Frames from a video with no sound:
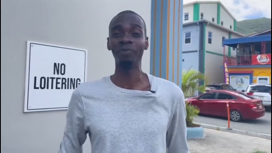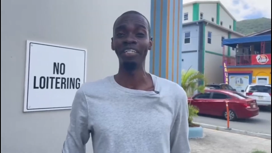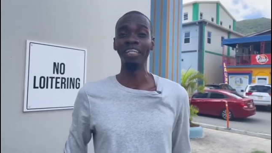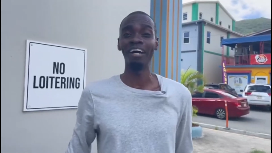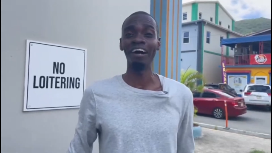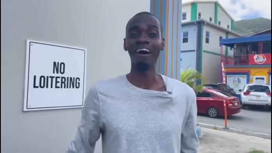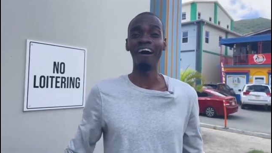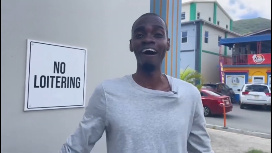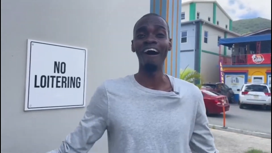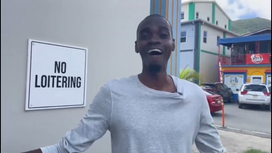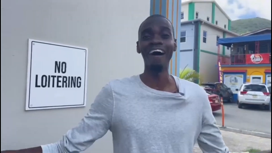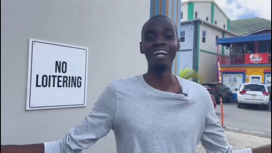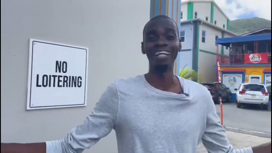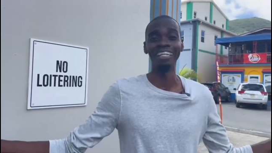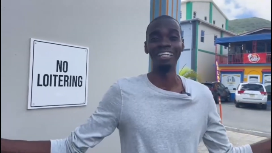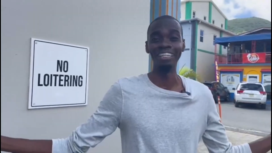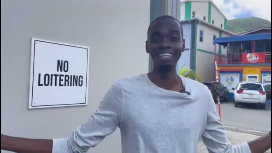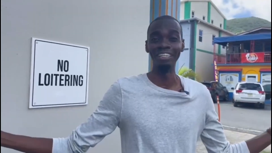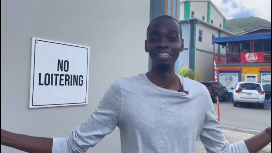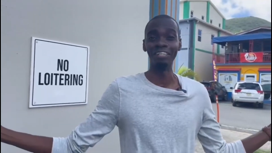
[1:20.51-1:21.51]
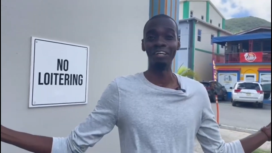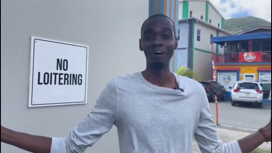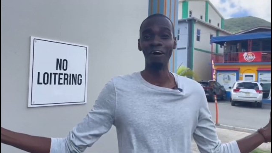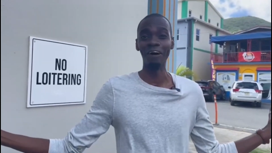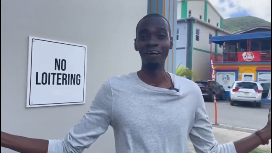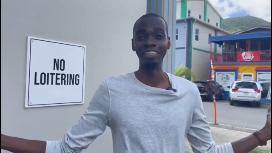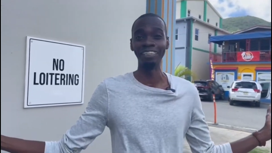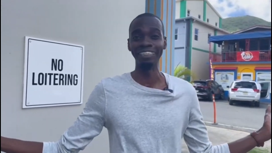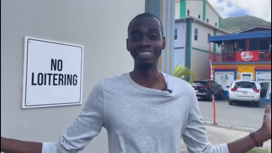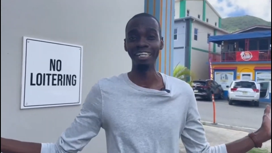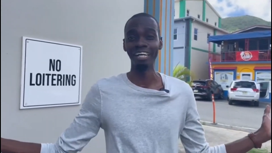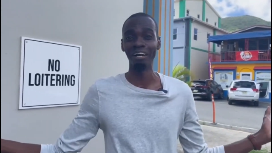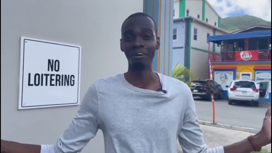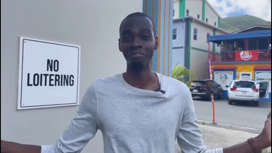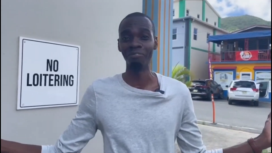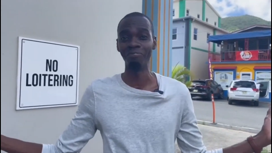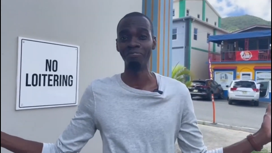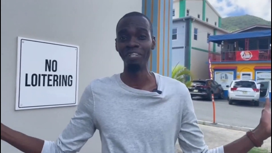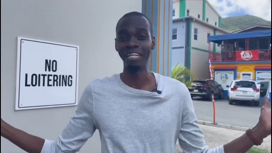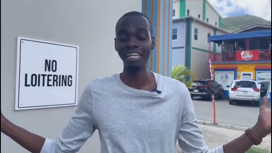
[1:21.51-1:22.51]
we all learned a
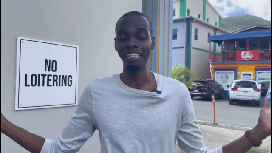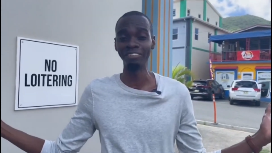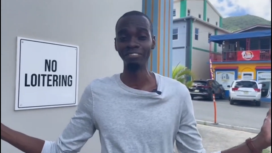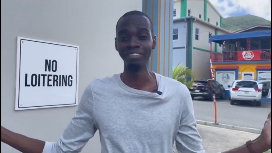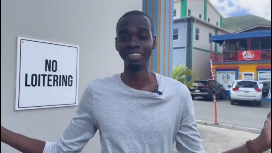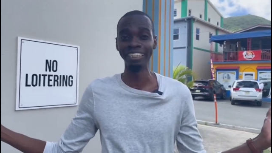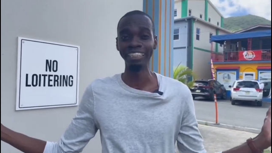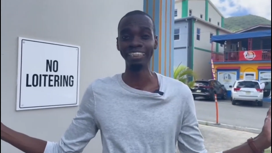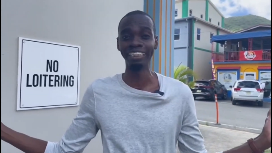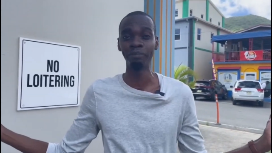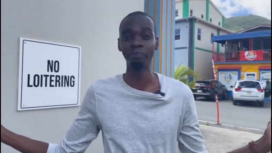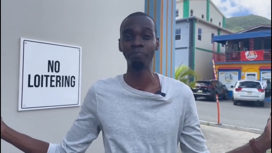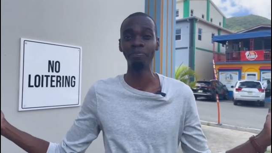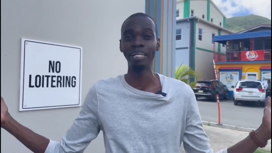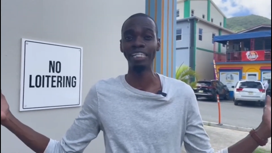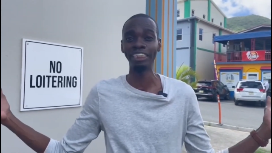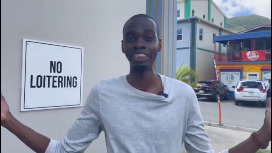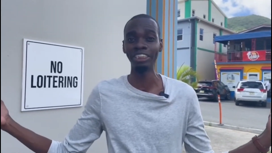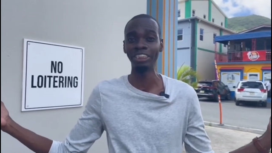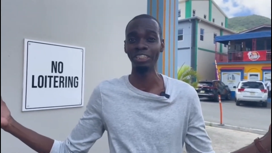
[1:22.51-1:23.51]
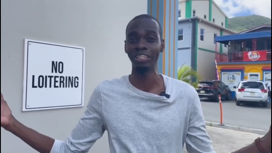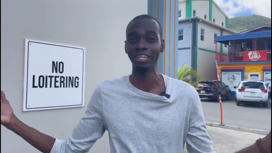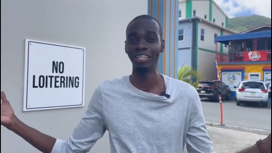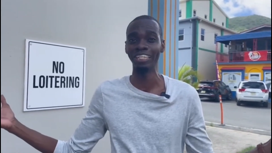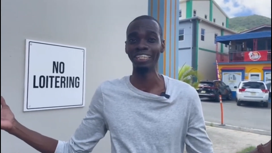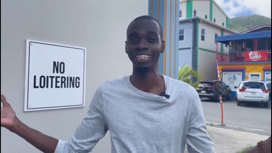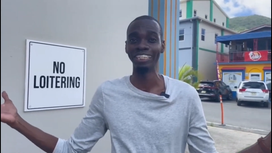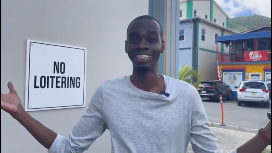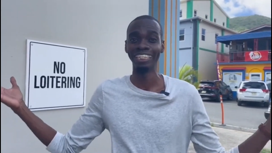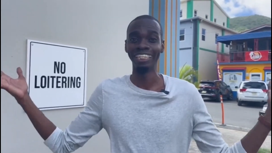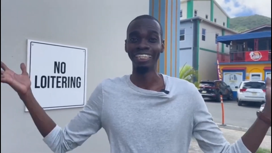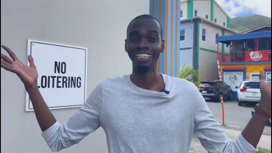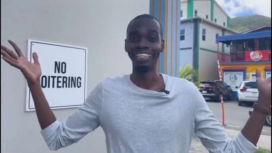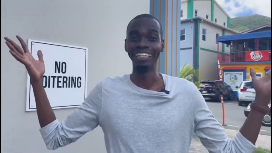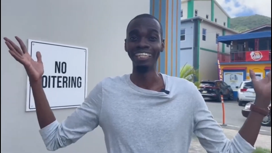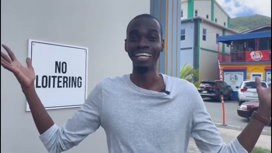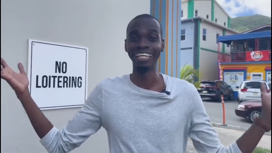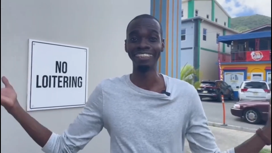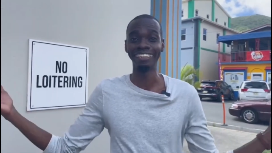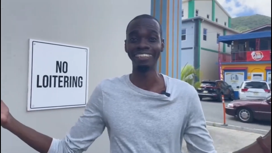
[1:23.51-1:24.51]
very special
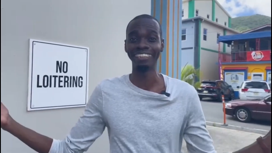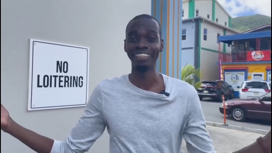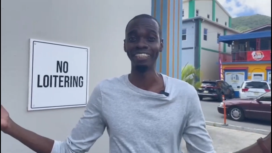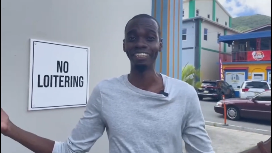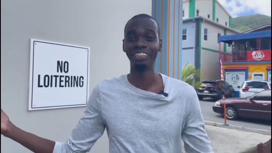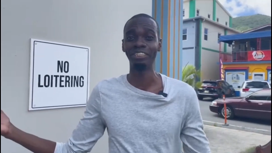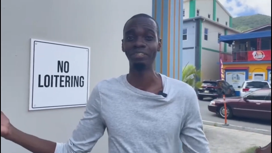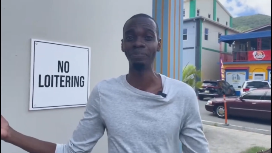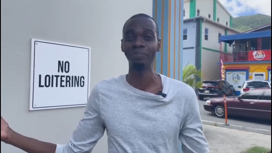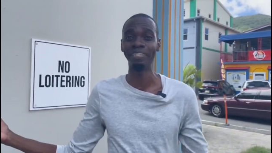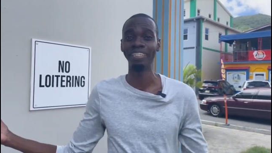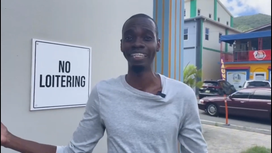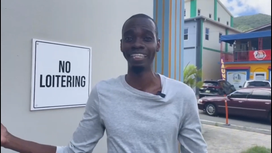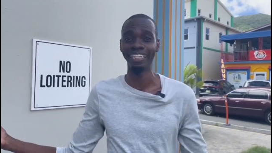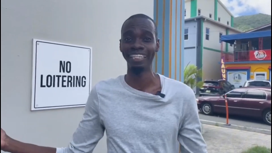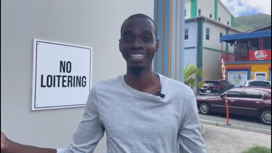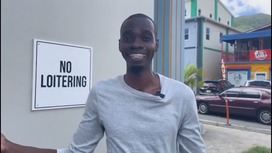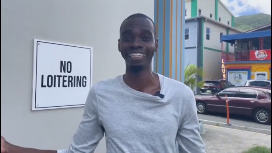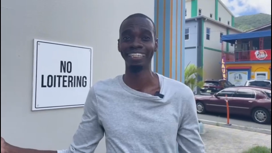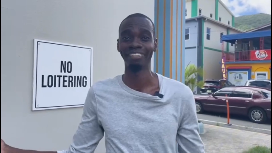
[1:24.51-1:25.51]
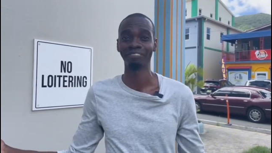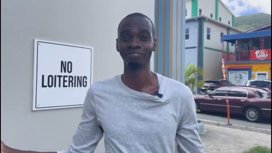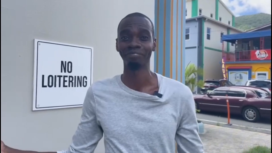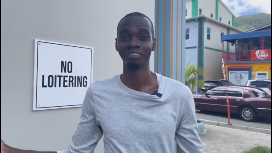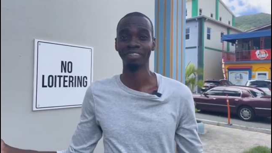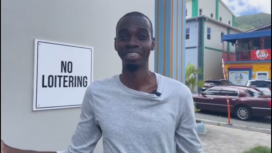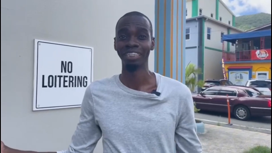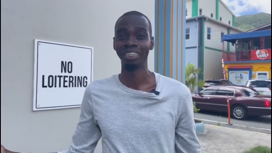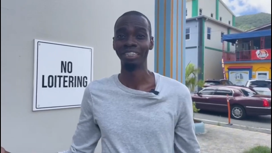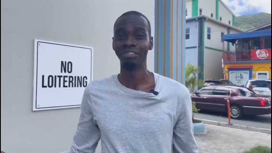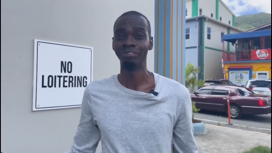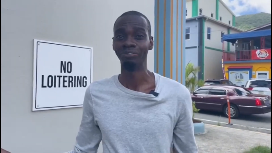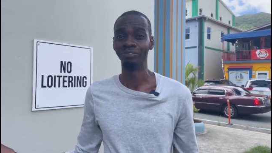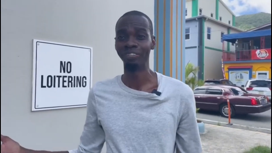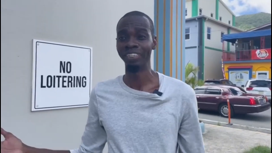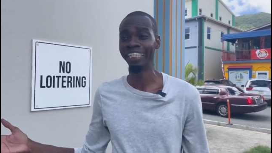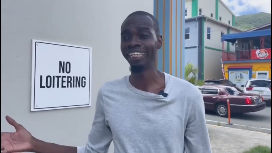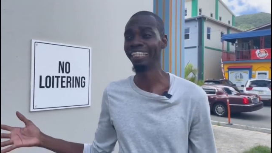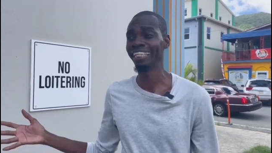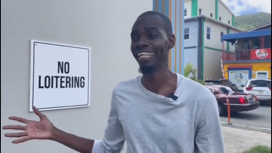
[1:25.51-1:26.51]
lesson today.
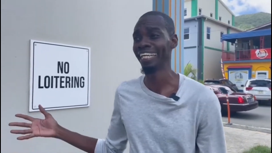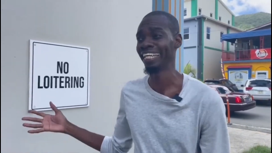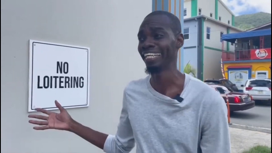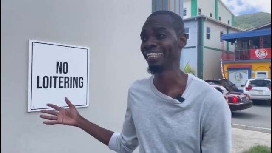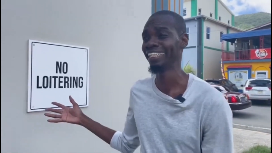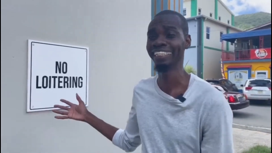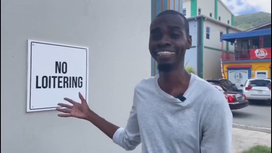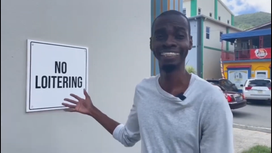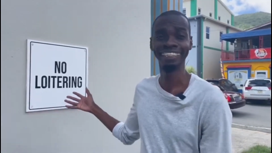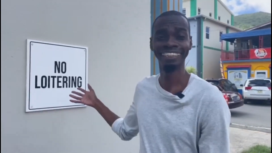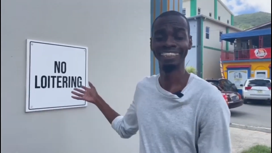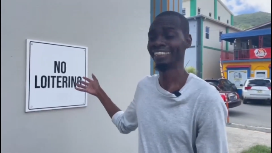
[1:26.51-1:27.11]
Reading